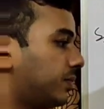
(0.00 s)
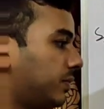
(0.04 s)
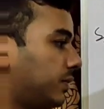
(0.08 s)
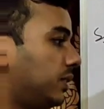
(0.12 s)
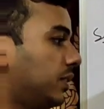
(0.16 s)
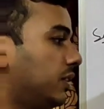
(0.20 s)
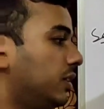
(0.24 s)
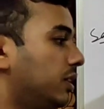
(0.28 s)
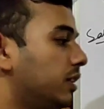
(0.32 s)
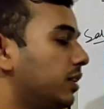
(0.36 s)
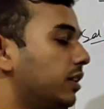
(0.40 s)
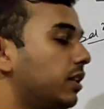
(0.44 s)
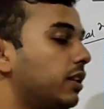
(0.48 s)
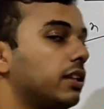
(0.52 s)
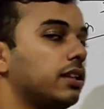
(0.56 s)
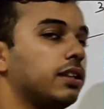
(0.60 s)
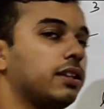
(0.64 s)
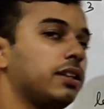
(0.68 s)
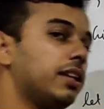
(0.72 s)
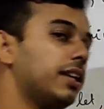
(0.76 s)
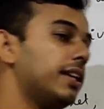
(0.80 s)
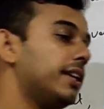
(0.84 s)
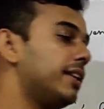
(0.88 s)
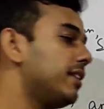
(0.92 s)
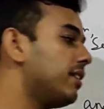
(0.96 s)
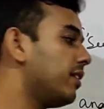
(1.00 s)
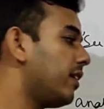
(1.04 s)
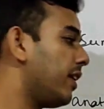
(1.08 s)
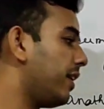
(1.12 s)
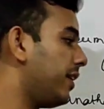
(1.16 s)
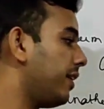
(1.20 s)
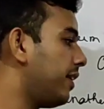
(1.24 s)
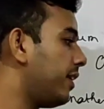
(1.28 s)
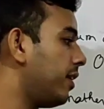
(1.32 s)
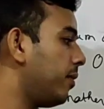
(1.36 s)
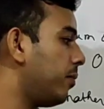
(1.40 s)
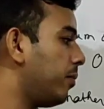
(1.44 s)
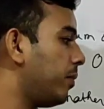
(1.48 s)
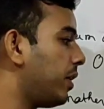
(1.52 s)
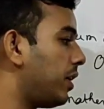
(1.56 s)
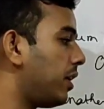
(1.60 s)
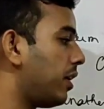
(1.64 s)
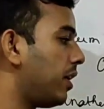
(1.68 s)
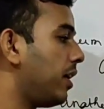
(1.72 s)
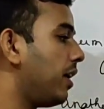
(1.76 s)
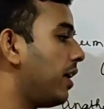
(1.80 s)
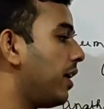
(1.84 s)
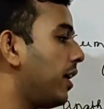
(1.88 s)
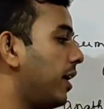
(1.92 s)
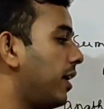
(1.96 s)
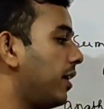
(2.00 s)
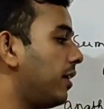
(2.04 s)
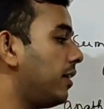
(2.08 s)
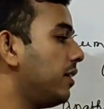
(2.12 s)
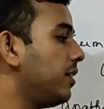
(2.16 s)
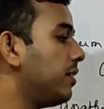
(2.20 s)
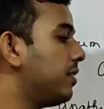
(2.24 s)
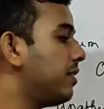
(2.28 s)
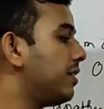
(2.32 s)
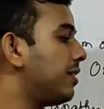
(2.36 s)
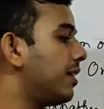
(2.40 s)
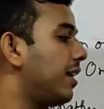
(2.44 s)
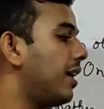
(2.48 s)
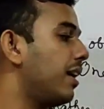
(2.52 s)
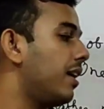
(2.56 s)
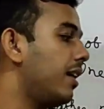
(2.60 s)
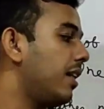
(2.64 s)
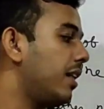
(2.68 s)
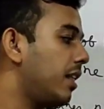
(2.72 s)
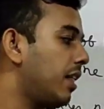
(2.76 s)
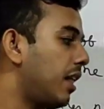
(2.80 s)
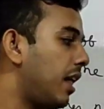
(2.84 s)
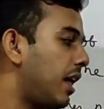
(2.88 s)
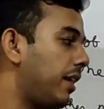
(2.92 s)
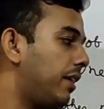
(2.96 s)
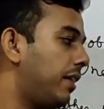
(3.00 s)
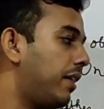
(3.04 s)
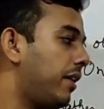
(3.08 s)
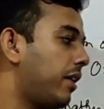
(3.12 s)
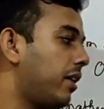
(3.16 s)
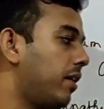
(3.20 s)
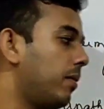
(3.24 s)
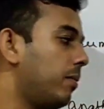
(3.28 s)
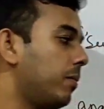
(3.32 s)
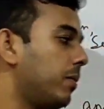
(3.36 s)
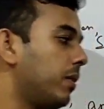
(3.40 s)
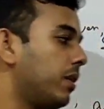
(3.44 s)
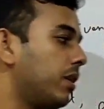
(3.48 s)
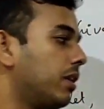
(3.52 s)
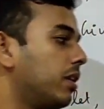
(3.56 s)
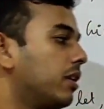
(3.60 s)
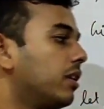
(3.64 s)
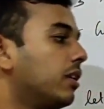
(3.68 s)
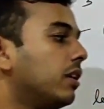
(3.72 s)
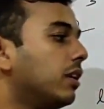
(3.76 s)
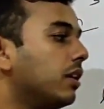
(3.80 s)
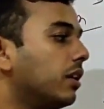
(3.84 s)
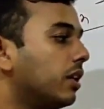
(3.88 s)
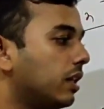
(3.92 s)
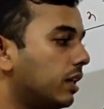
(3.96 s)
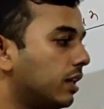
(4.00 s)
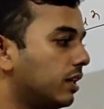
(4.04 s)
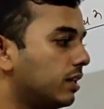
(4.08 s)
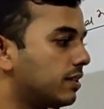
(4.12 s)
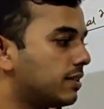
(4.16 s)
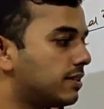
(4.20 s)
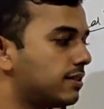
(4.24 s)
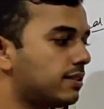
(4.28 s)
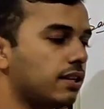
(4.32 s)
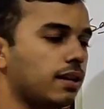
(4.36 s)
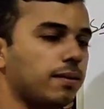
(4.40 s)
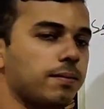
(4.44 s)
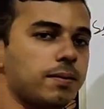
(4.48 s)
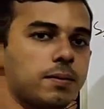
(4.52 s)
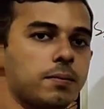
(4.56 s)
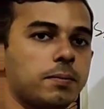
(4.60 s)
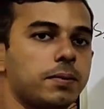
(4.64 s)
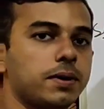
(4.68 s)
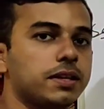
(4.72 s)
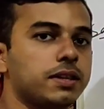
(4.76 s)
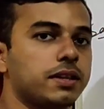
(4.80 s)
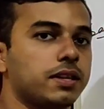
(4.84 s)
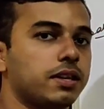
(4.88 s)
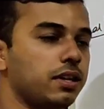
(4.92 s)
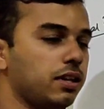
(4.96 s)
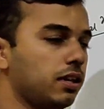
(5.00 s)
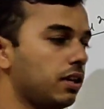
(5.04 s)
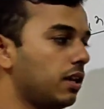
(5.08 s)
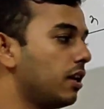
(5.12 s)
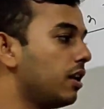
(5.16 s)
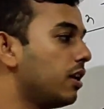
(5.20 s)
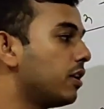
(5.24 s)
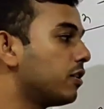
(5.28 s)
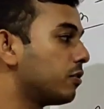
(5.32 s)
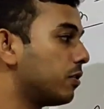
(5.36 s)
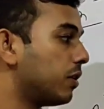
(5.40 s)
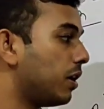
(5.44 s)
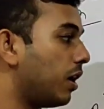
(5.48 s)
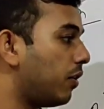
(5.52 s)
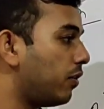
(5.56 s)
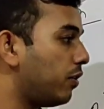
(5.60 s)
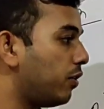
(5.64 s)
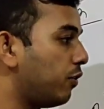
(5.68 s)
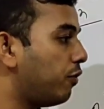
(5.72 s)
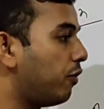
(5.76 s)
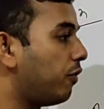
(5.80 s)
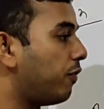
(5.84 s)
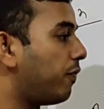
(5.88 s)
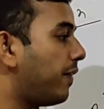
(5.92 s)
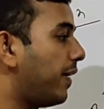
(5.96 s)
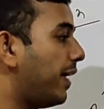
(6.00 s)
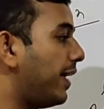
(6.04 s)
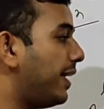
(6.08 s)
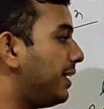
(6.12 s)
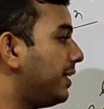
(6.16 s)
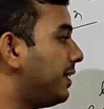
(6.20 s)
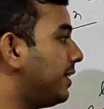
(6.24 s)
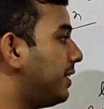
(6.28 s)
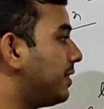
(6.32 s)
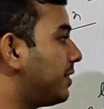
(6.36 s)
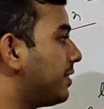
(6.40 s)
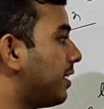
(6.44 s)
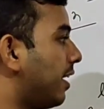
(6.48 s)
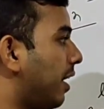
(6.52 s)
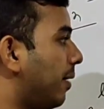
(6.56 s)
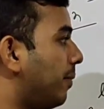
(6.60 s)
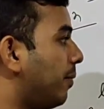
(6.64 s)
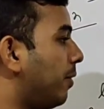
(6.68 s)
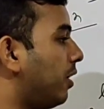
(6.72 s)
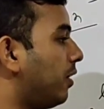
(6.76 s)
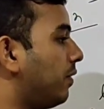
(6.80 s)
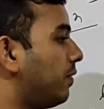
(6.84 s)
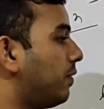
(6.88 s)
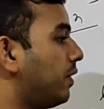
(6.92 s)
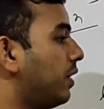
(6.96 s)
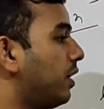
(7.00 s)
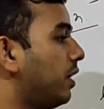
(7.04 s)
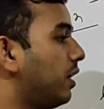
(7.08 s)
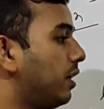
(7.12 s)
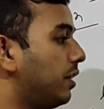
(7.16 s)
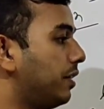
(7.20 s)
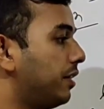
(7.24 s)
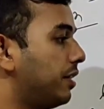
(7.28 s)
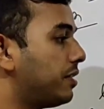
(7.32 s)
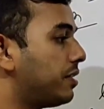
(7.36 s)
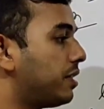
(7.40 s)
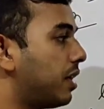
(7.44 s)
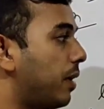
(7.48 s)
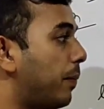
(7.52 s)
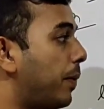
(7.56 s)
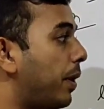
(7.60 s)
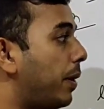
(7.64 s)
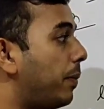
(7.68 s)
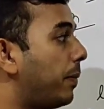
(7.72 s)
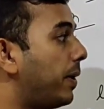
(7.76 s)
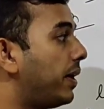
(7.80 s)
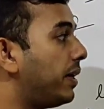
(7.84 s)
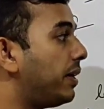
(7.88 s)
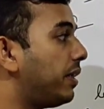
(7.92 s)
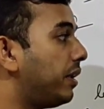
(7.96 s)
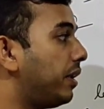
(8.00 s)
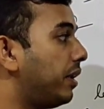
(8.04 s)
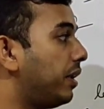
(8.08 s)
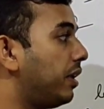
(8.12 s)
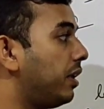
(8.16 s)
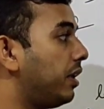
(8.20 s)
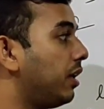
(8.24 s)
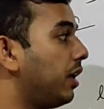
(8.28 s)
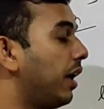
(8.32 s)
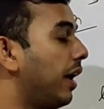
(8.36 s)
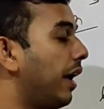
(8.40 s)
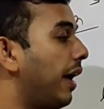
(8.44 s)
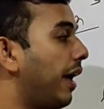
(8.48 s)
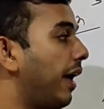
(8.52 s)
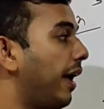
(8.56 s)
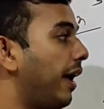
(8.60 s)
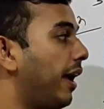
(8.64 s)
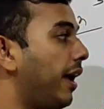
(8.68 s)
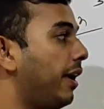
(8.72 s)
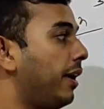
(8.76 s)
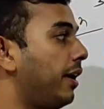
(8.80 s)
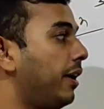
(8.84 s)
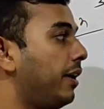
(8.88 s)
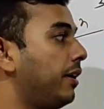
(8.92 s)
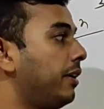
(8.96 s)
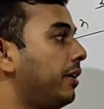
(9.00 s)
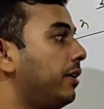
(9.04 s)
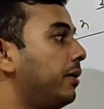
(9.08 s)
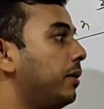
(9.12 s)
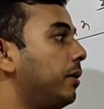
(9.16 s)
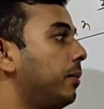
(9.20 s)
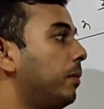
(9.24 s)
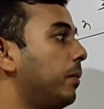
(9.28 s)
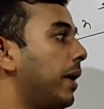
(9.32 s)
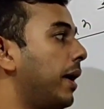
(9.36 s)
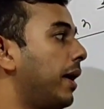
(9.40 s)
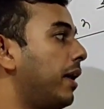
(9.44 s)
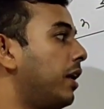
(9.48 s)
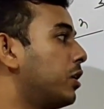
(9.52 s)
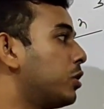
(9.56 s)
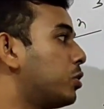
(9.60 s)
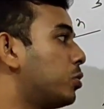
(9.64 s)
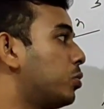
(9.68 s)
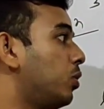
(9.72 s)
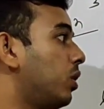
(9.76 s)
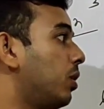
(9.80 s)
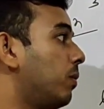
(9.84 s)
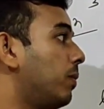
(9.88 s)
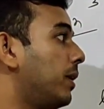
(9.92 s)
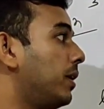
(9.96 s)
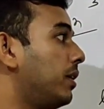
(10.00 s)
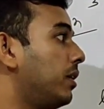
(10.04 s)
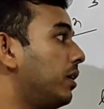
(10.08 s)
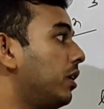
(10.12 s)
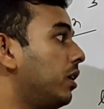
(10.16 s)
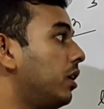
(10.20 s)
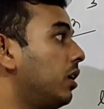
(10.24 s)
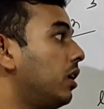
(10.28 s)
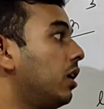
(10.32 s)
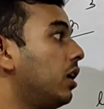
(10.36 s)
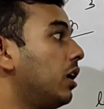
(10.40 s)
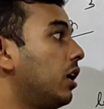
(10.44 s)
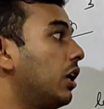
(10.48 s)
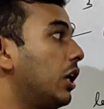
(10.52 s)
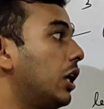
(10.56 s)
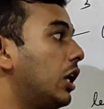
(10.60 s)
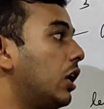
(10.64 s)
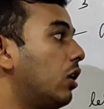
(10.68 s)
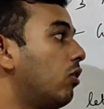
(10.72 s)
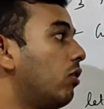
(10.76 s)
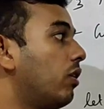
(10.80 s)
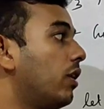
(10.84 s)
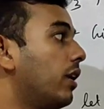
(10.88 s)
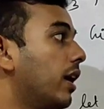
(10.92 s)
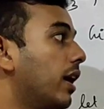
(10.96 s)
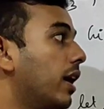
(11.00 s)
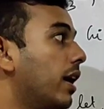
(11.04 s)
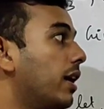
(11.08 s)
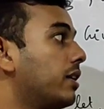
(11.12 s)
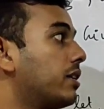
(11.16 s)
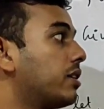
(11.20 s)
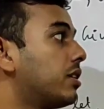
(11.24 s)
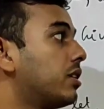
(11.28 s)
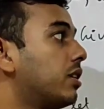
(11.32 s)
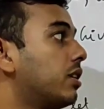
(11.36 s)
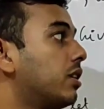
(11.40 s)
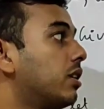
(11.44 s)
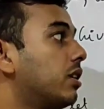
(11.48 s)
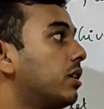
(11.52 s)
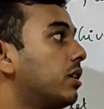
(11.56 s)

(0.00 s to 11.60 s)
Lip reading: There is another number and this is other number is 7 by 3. So now if you find the sum of the 7 by 3 and minus 12 by 3, you will get